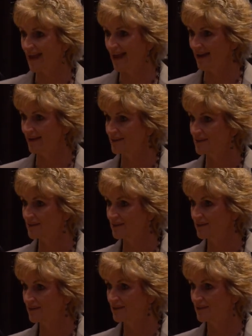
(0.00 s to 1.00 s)
at it
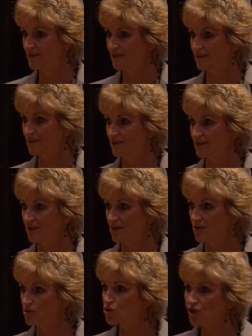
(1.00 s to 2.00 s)

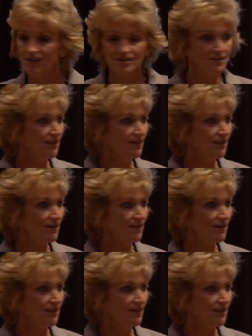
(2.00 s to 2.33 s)
just